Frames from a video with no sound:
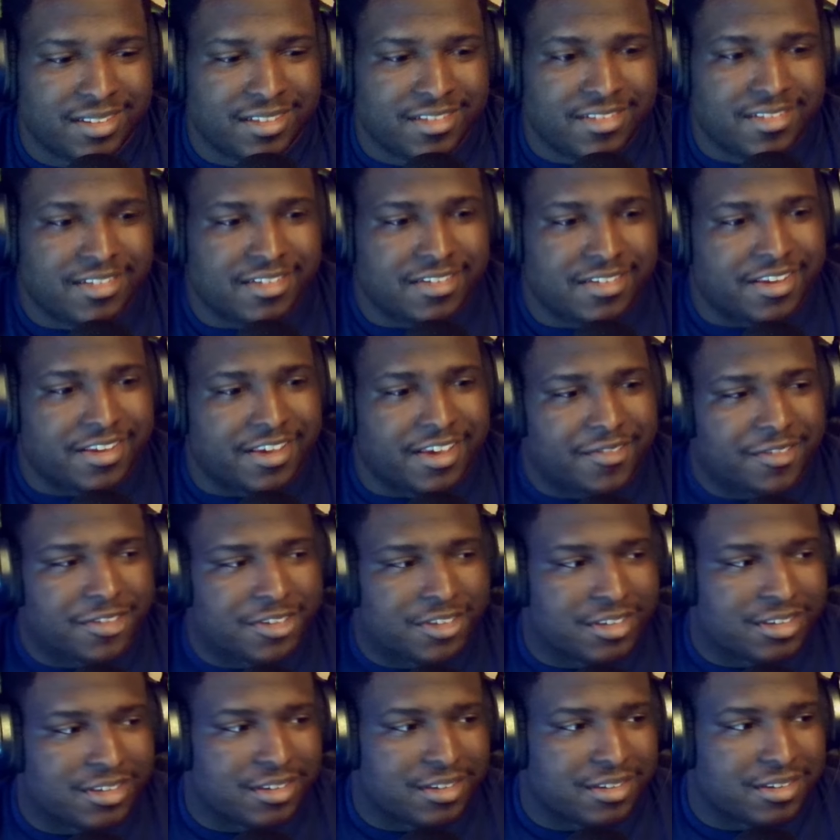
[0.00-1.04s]
Then they have the
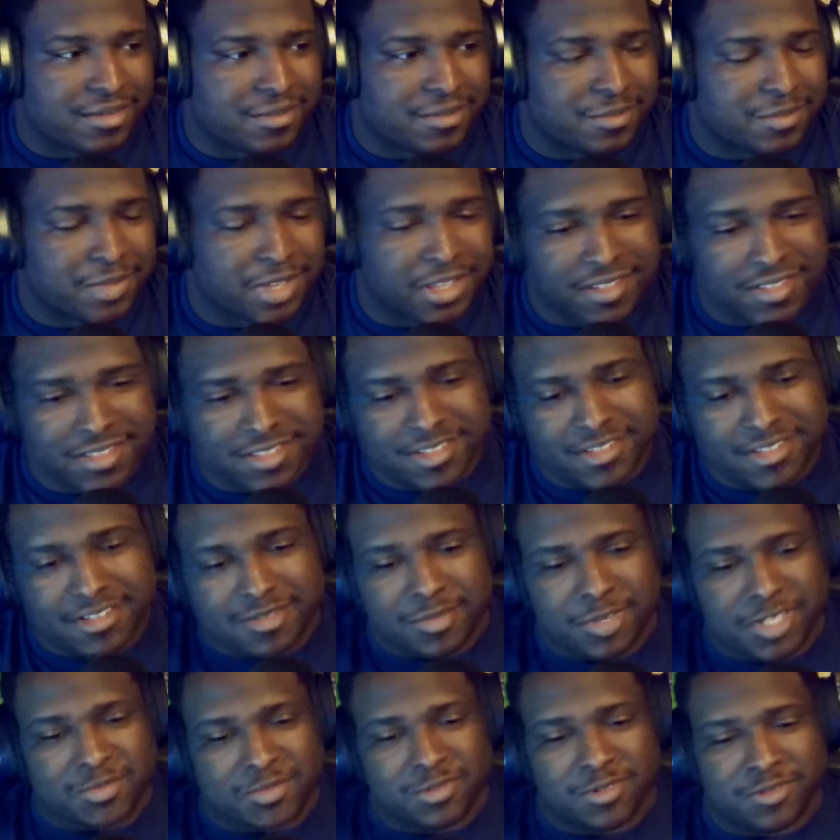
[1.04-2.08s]
kid. Man, this song
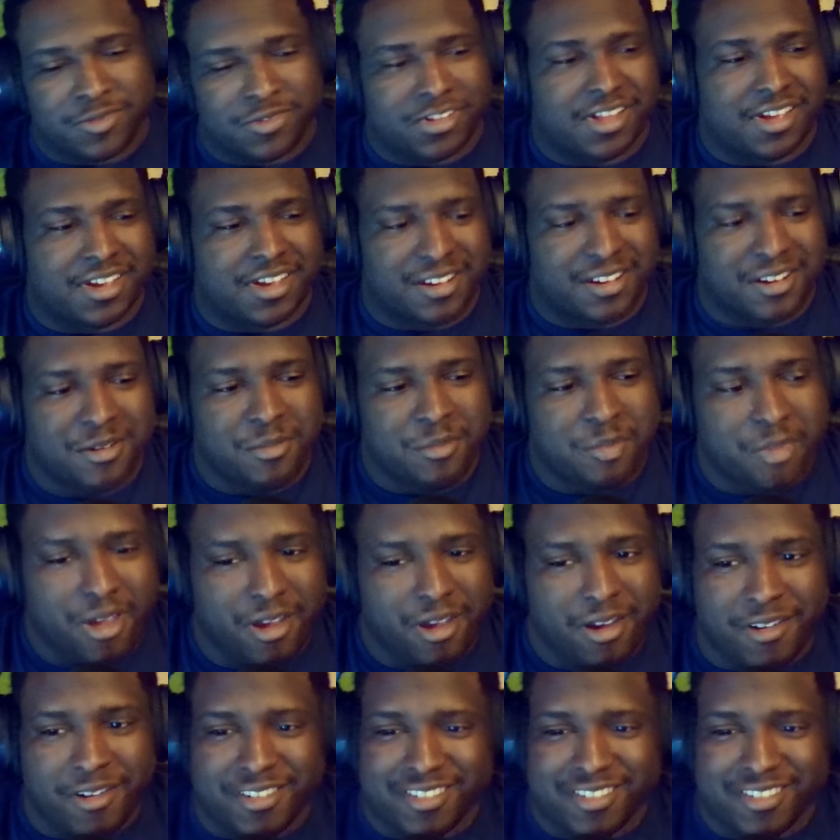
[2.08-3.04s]
makes me feel like I'm married.